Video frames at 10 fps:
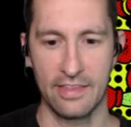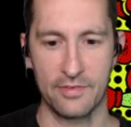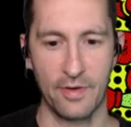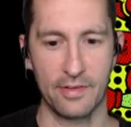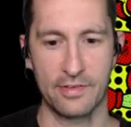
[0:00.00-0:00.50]

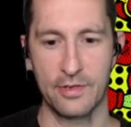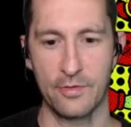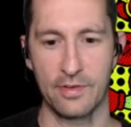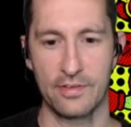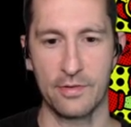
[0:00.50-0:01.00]
This round's
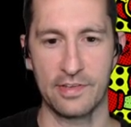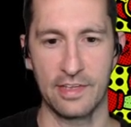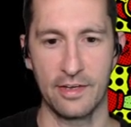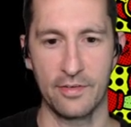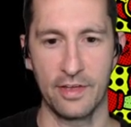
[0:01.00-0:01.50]
too
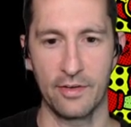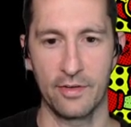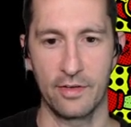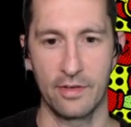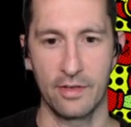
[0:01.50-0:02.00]
slow, though,
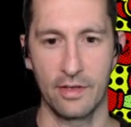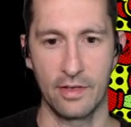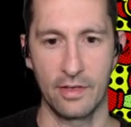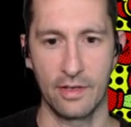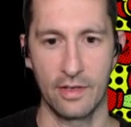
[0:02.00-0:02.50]

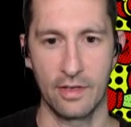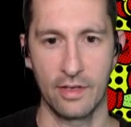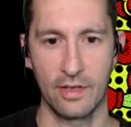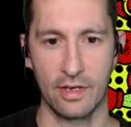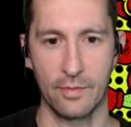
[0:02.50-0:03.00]

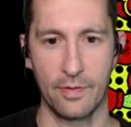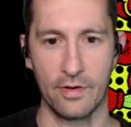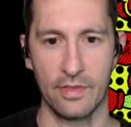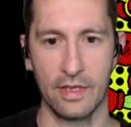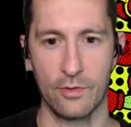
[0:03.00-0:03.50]

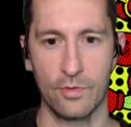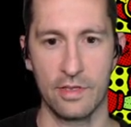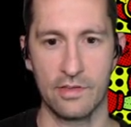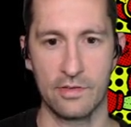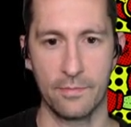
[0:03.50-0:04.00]
compared to the other
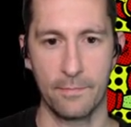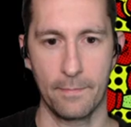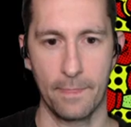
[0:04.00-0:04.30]
ones.